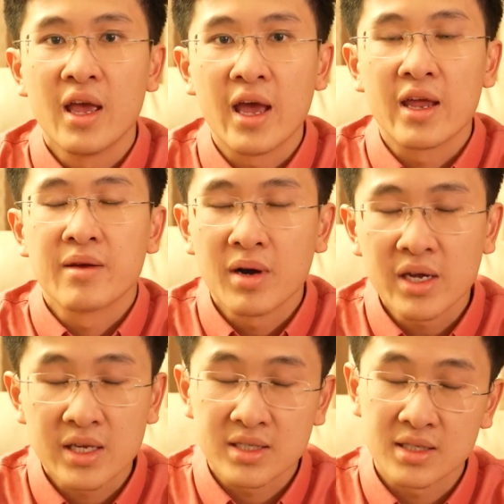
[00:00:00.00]
And in my
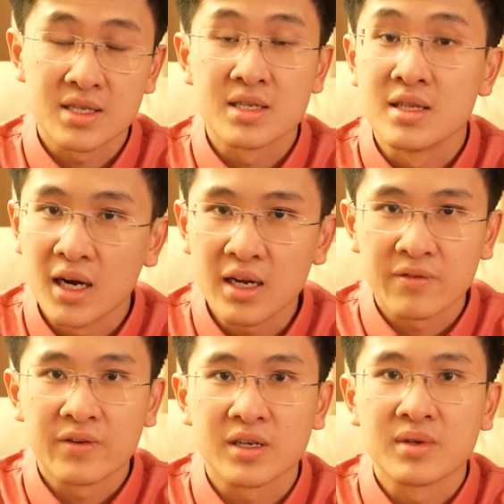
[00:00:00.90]
case, it does not
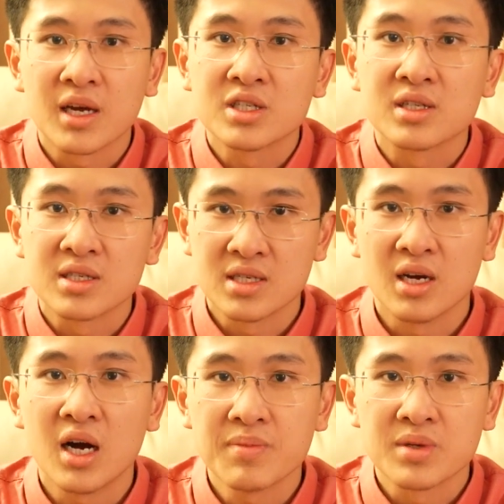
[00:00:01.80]
affect me. It actually does the
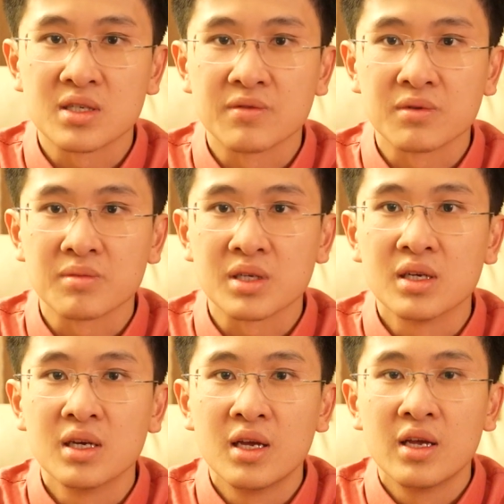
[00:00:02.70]
opposite for me,
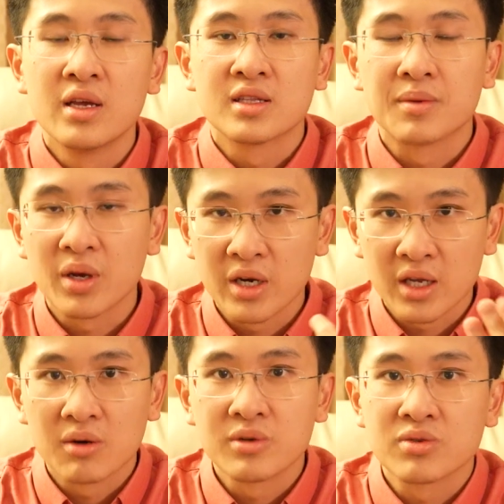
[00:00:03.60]
depending
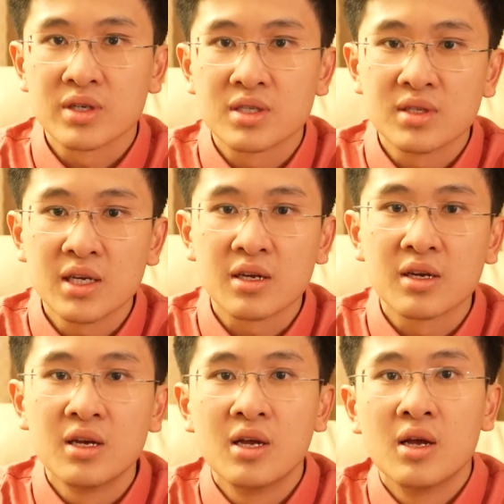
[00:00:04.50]
how many drinks you take.
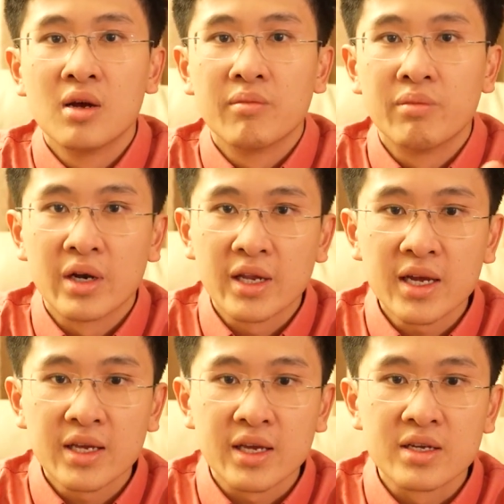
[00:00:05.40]
But in
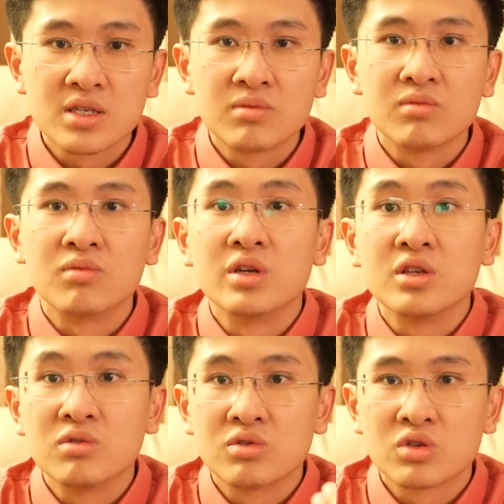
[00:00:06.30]
that case, when
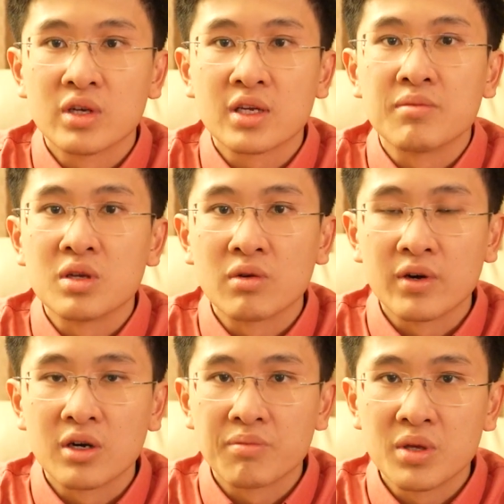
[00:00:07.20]
you drink and meet with
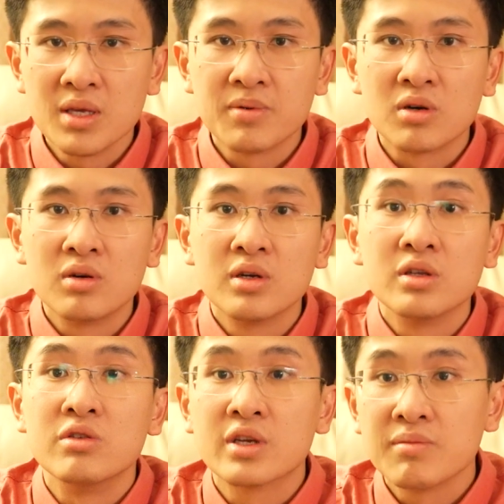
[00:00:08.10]
other people,
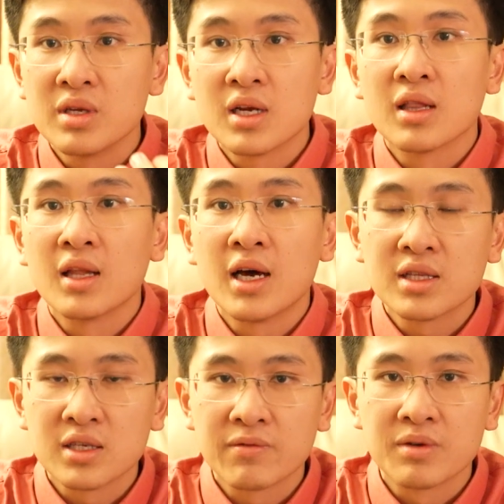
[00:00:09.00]
you can meet a lot of
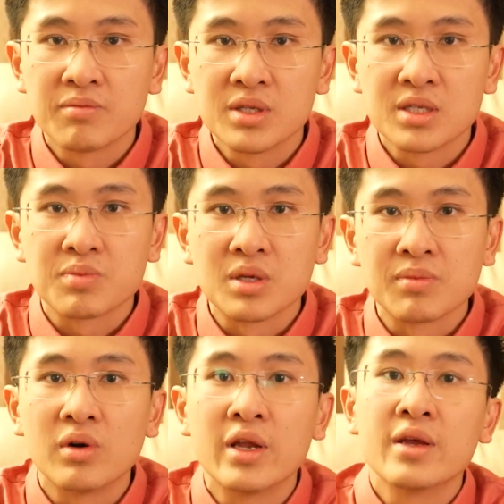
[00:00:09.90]
different business
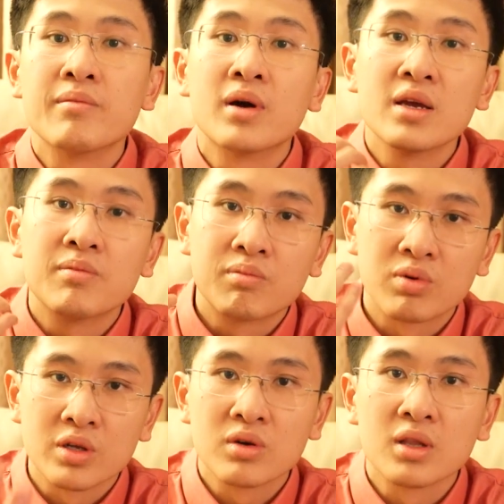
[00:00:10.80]
people, and they might
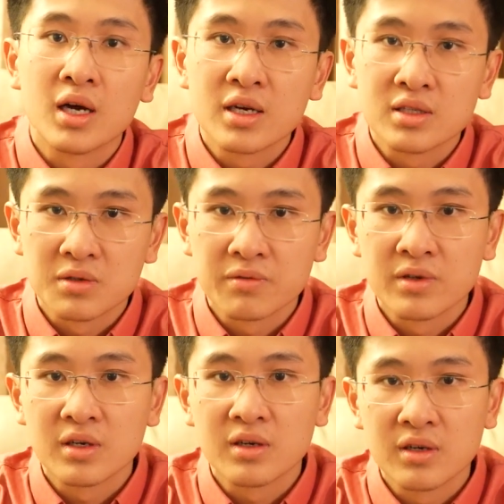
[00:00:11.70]
bring you a lot of different